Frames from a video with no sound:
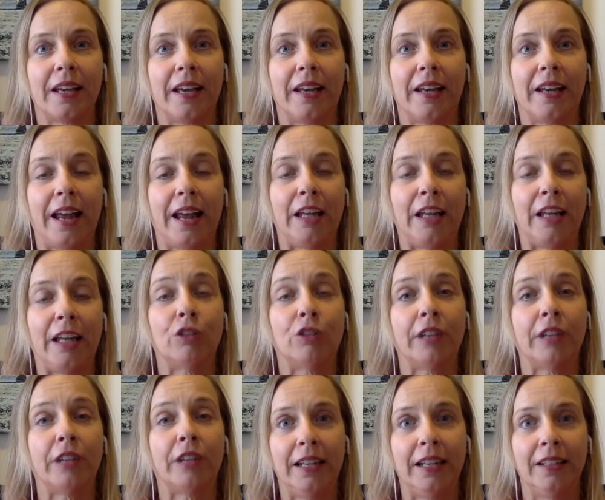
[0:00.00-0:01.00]
and
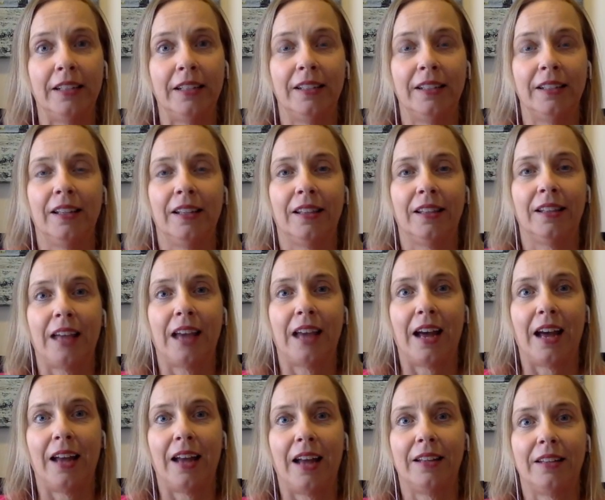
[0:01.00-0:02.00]
angry
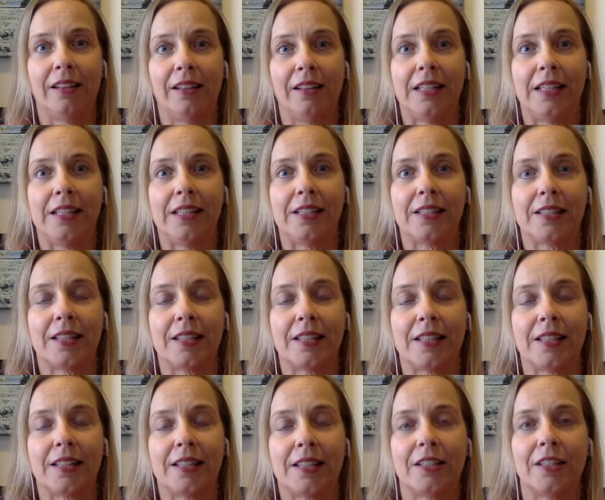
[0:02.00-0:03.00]
that these
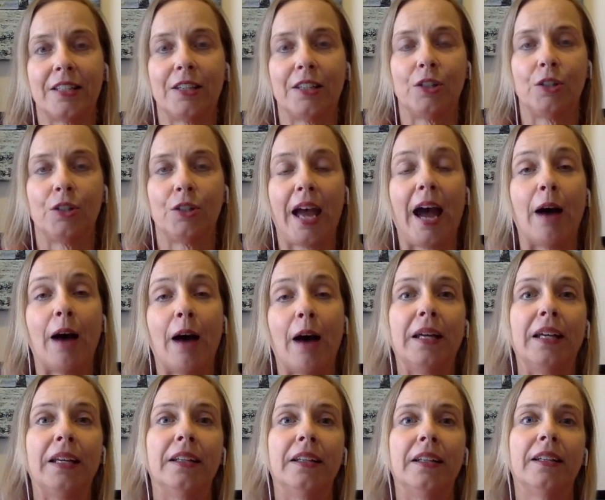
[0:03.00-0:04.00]
things continue to
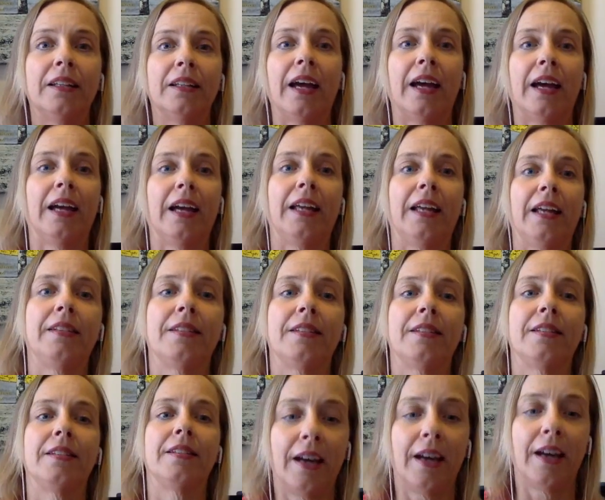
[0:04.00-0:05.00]
happen.
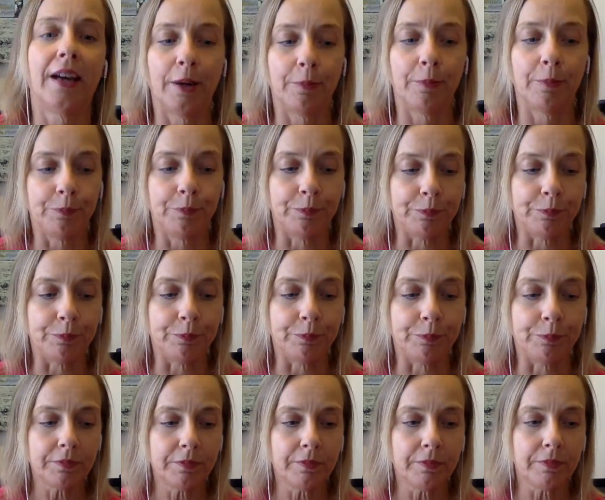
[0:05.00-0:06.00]
And, um,
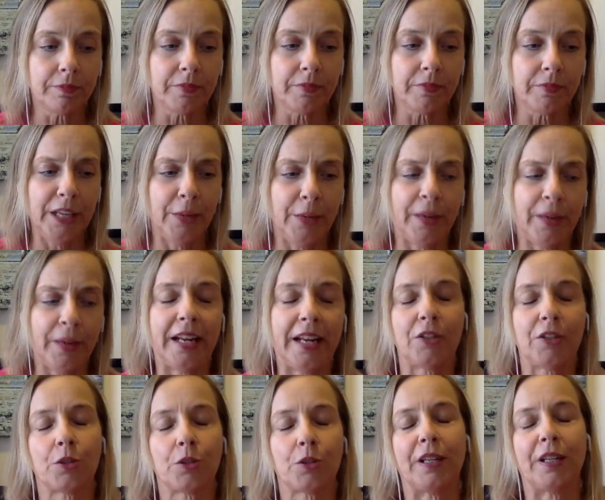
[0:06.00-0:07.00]
you know, again, I
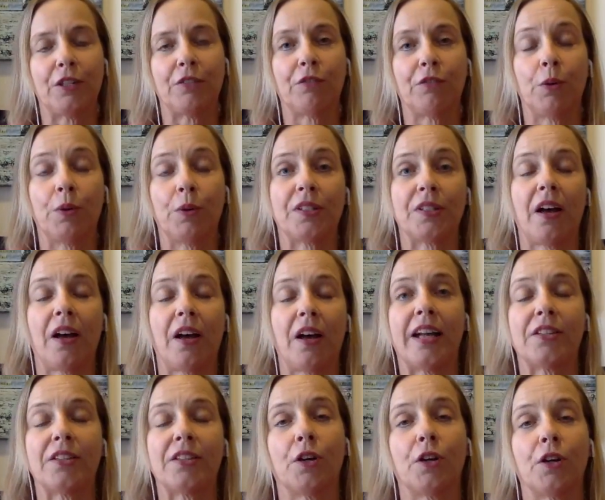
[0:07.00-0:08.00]
just wanted to focus on
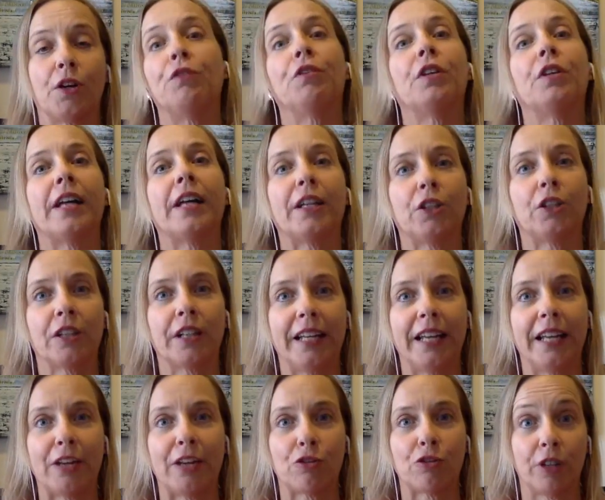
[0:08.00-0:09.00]
that. So if you feel like you're going
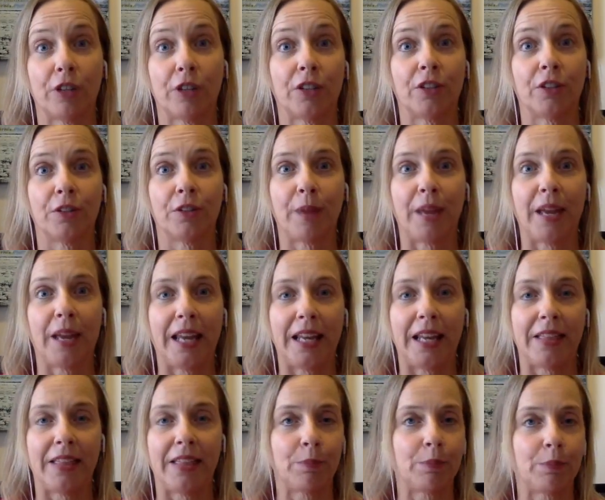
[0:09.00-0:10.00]
to get triggered by
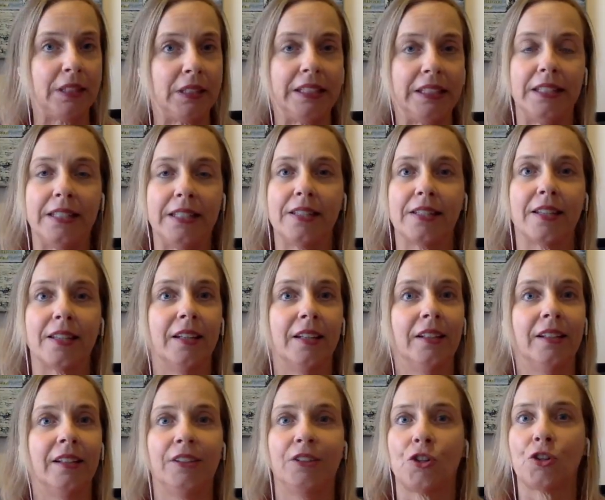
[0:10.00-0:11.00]
anything, please
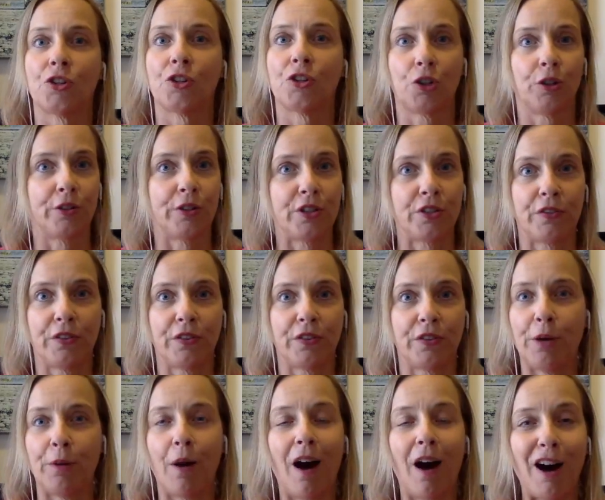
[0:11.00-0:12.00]
just turn this
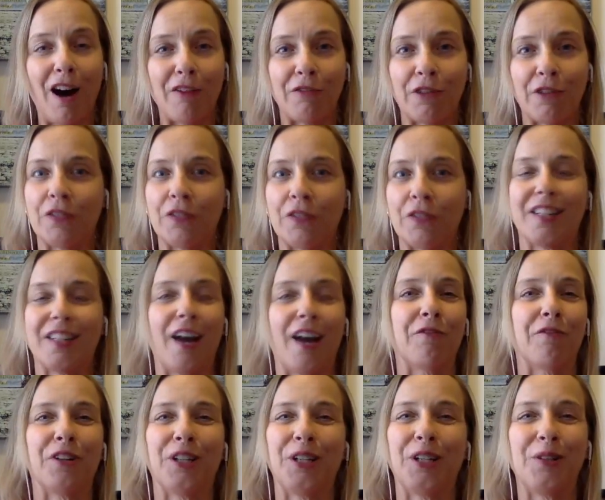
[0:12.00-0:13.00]
video off. If it's
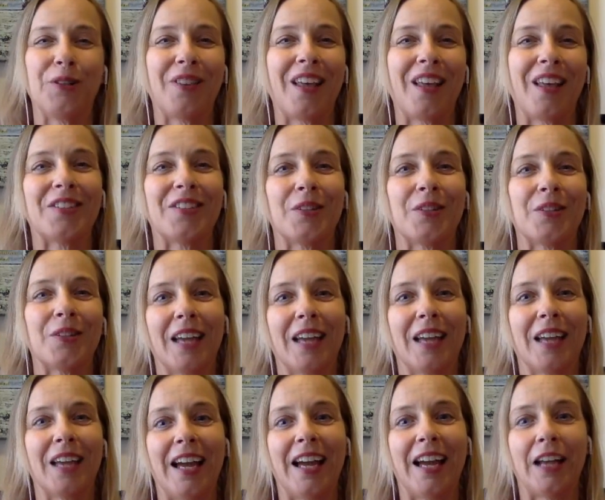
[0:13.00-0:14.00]
not for you, that's
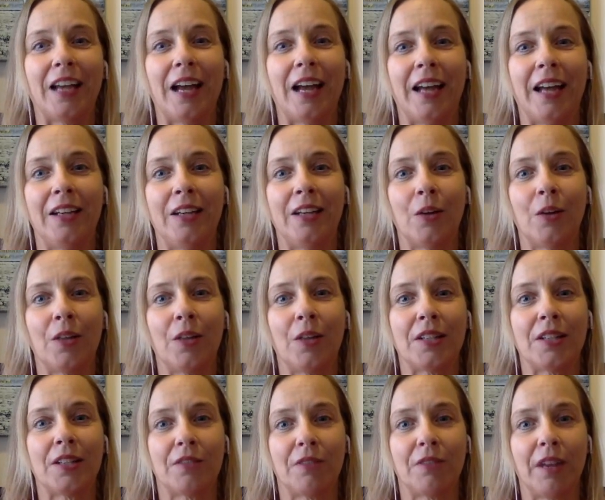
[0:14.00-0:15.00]
okay. I, I know that
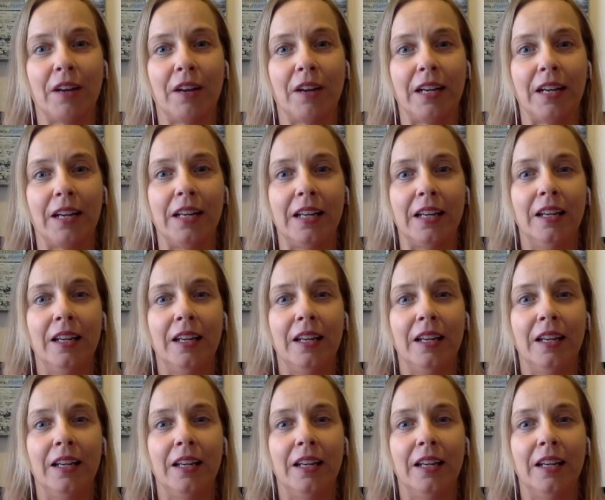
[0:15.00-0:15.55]
it's a very